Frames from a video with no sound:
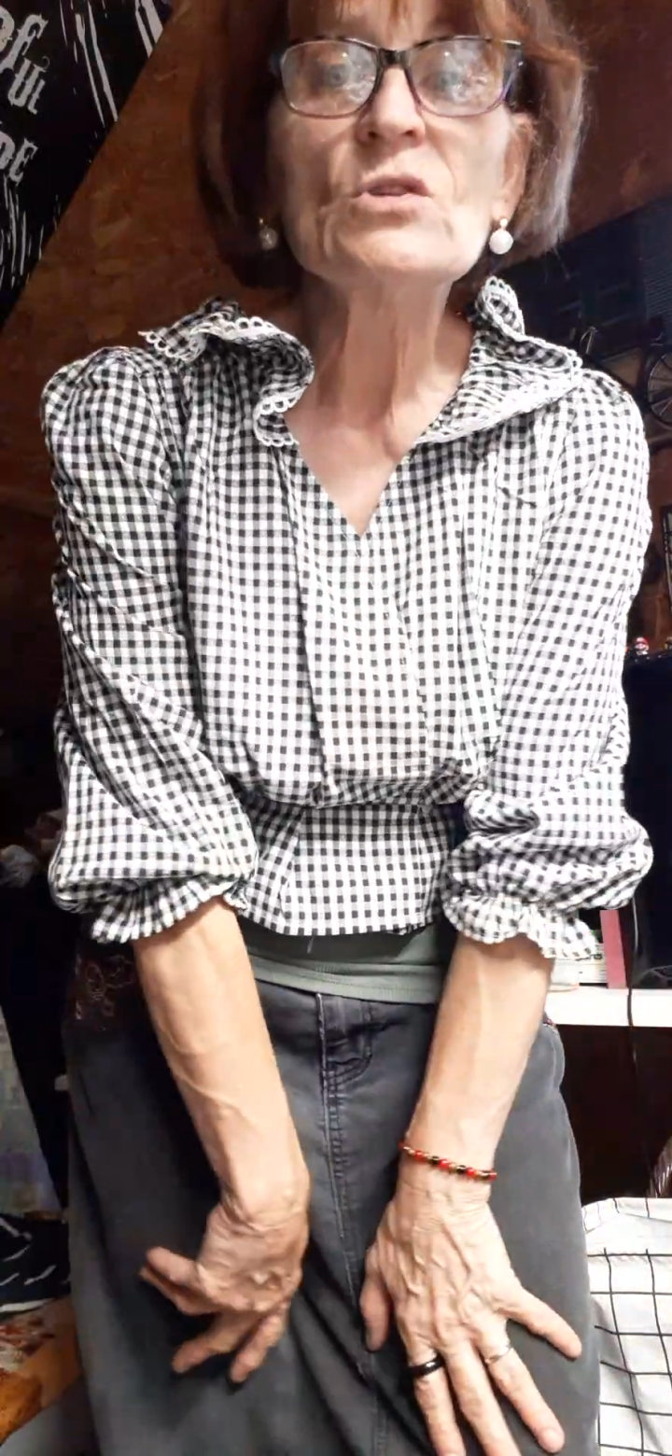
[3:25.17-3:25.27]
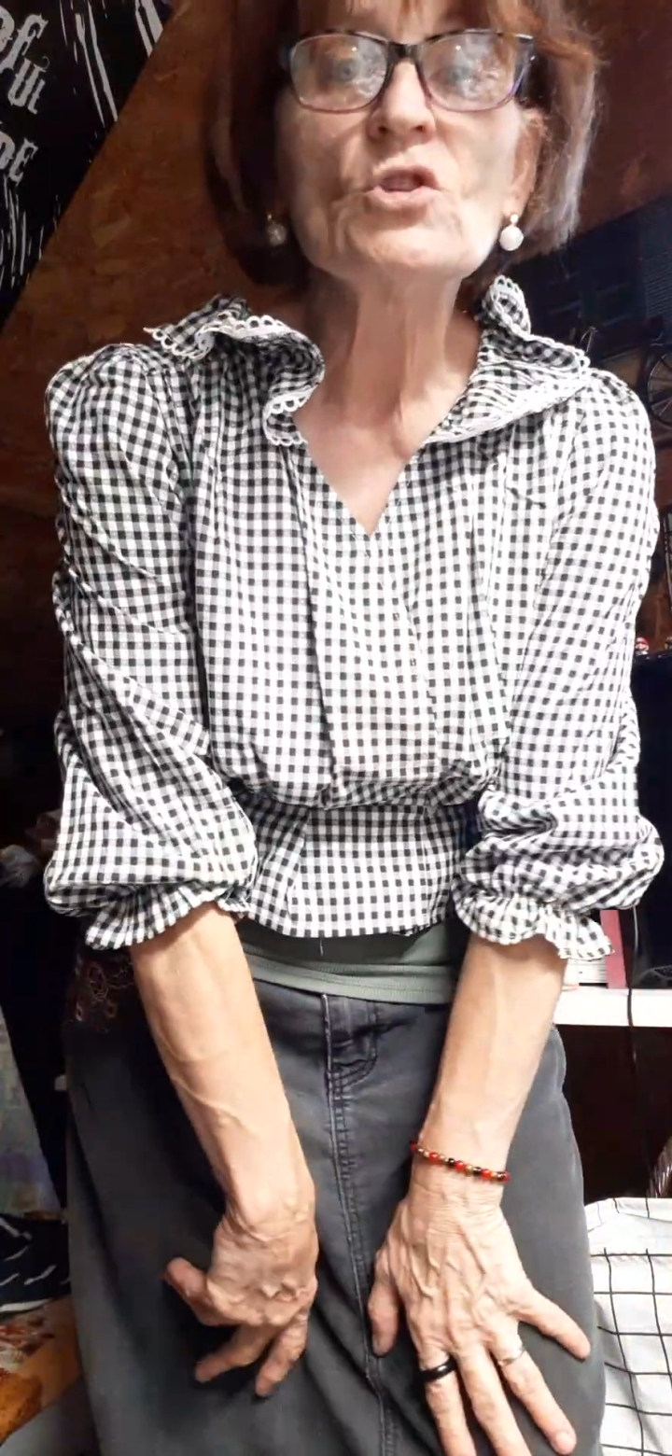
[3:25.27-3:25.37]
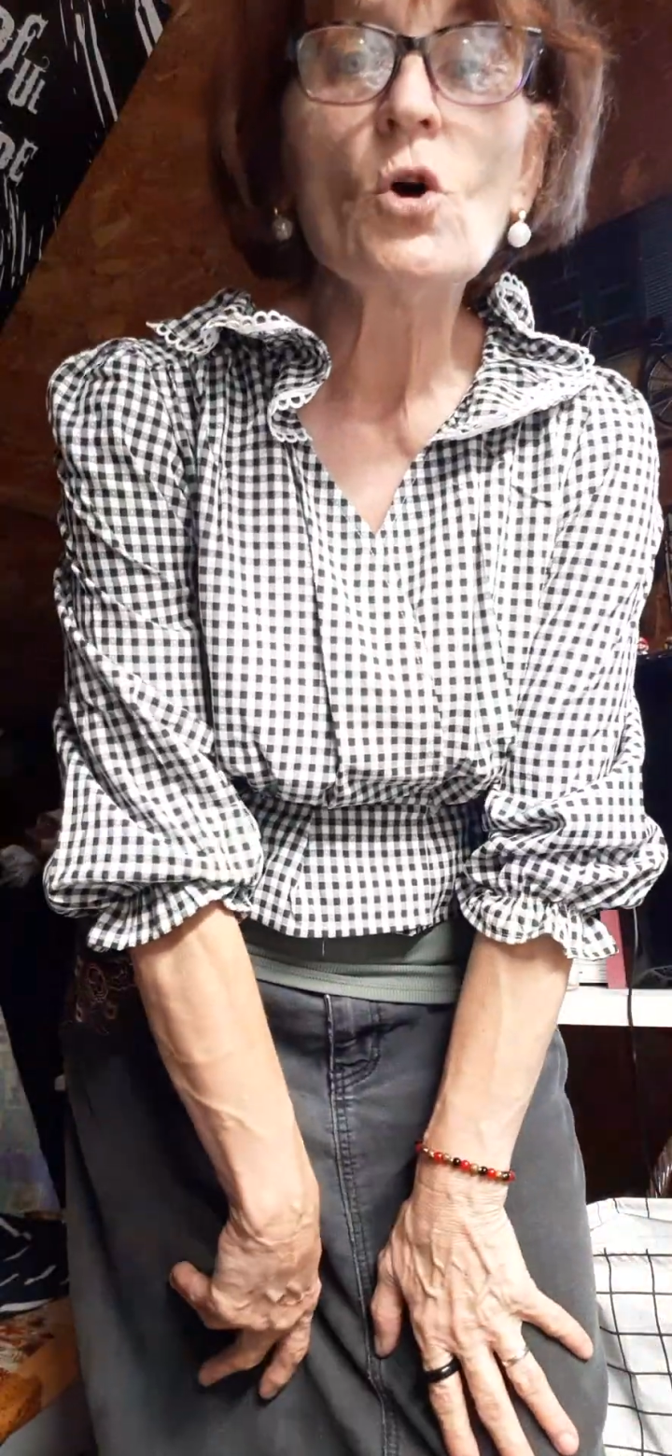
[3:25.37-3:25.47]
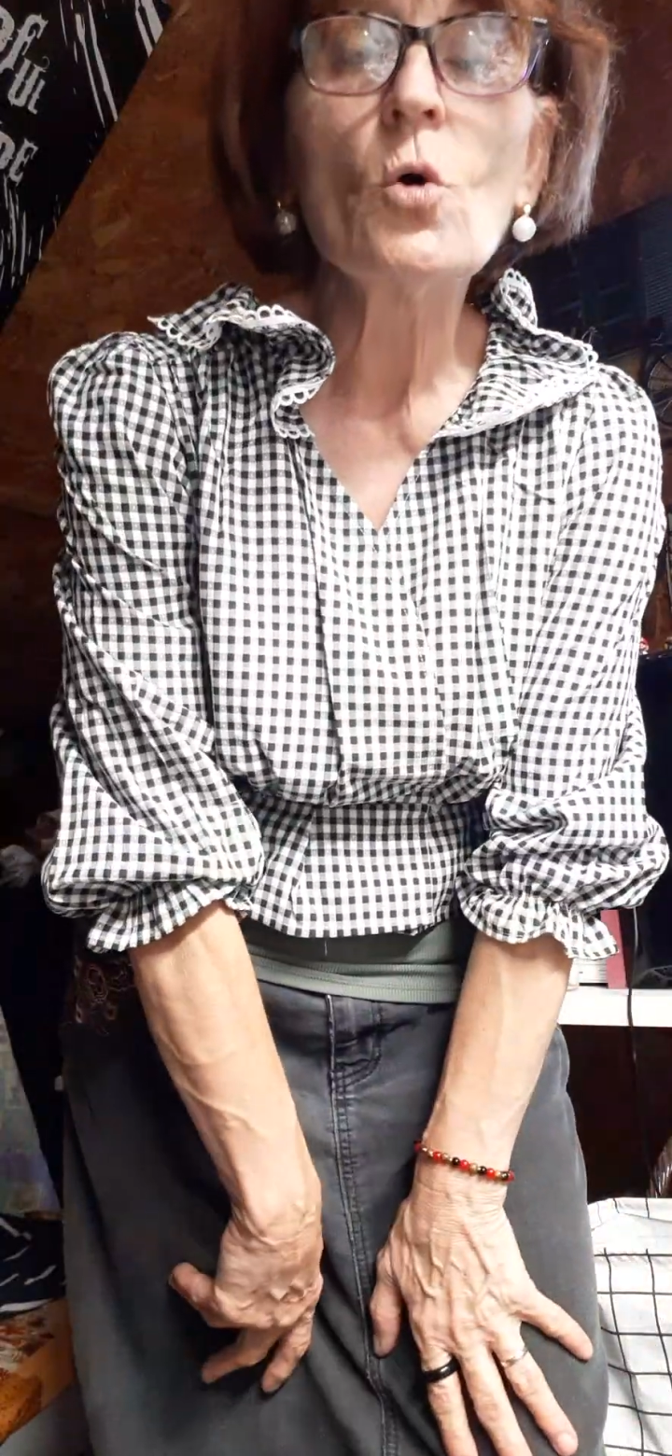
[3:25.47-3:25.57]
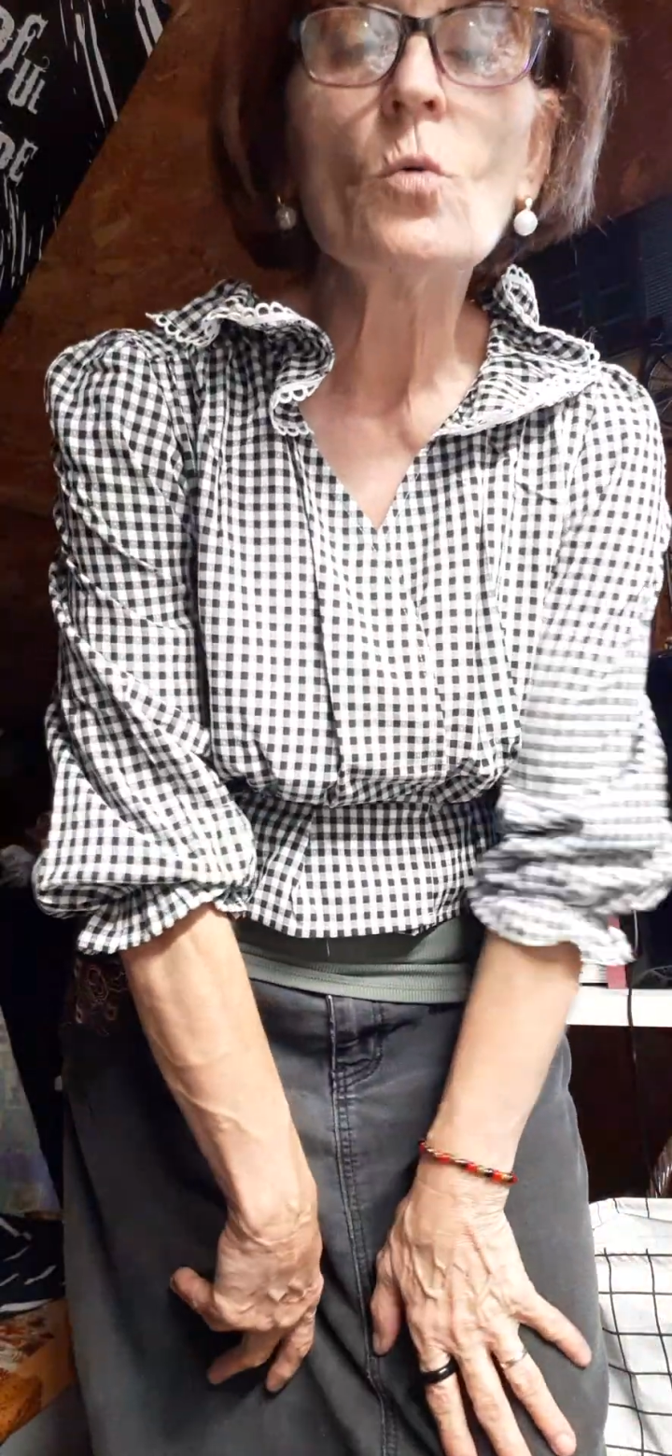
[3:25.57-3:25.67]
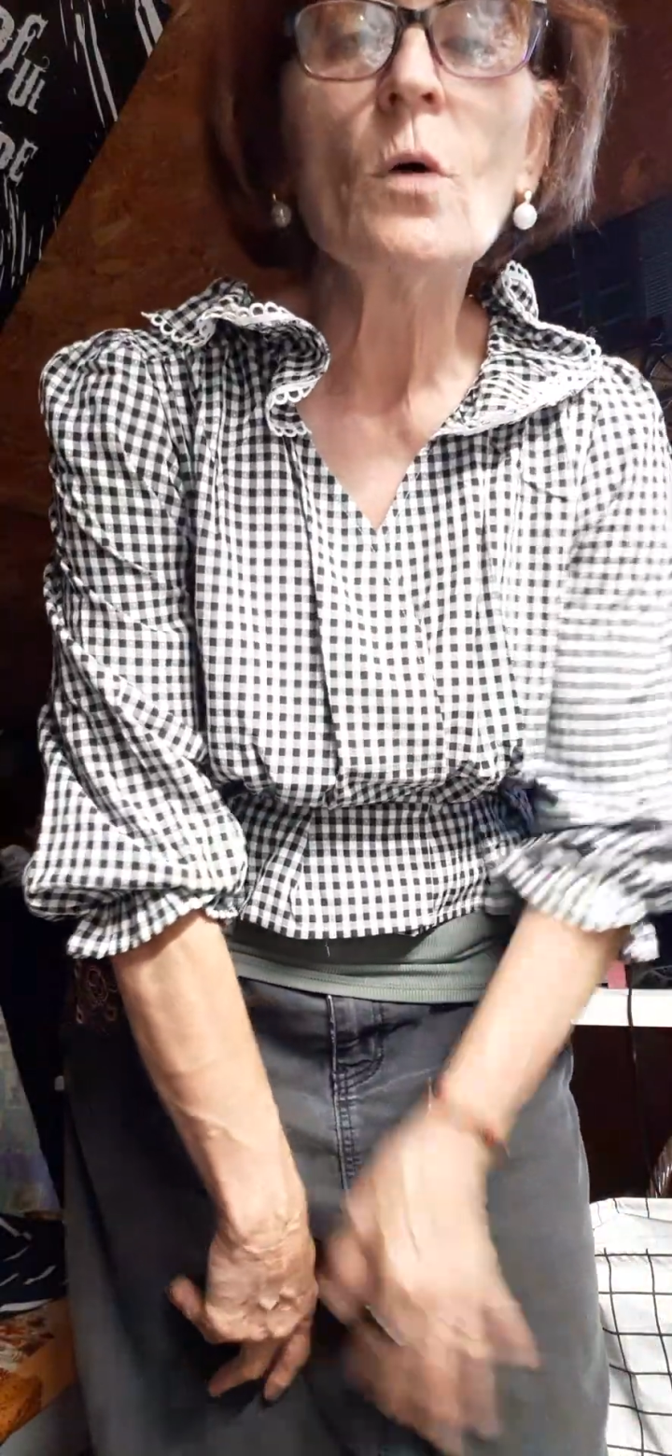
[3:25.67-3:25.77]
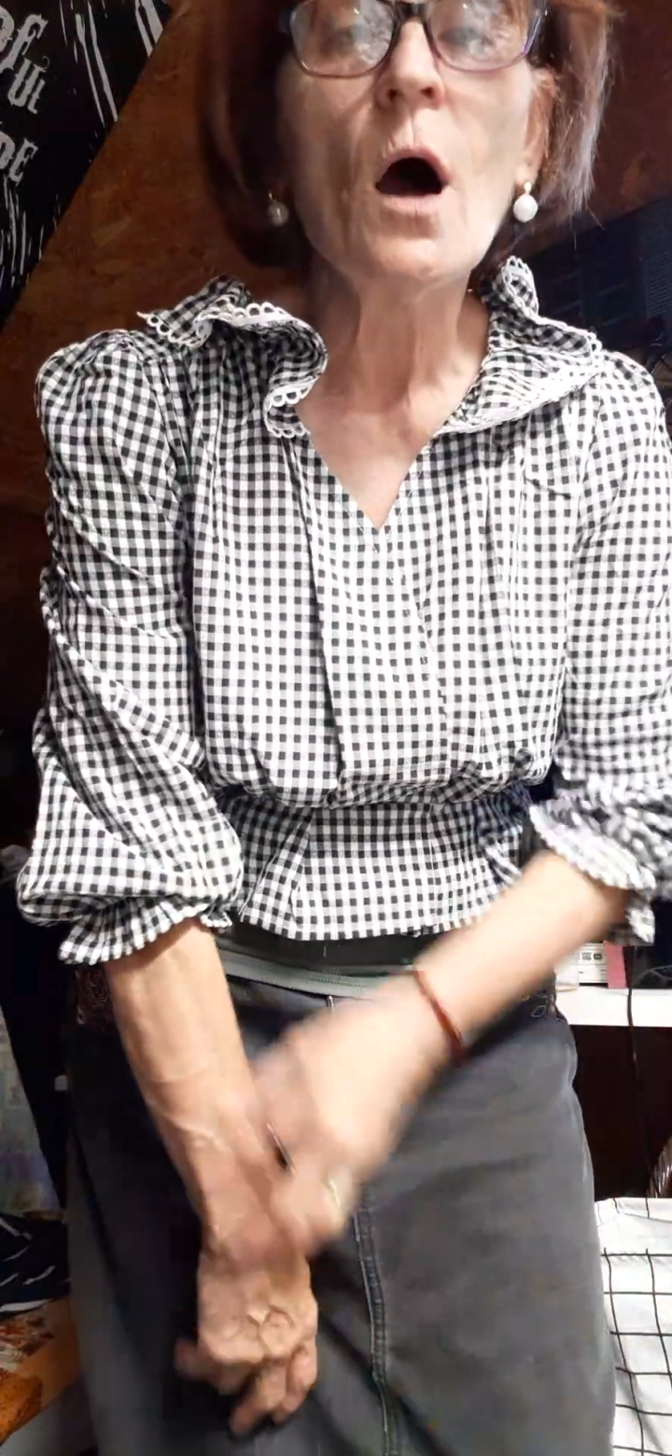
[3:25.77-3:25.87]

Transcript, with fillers: so,